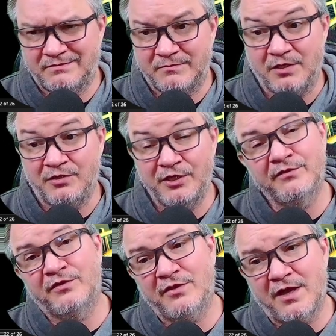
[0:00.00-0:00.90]
Well, leave
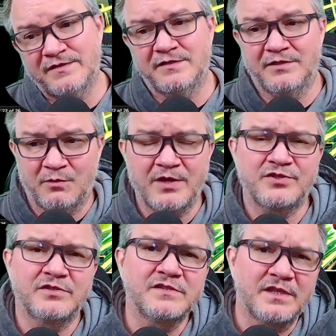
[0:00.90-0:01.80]
your thoughts and your
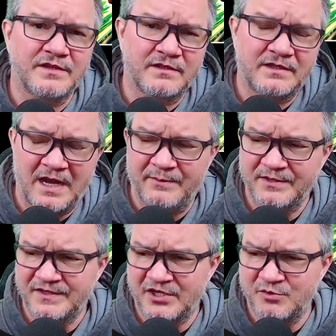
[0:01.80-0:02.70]
questions in the
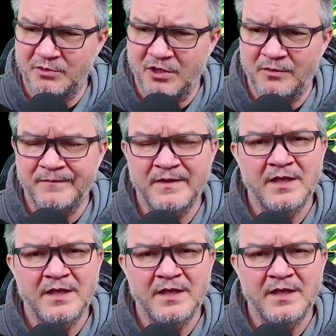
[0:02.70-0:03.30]
comments section below.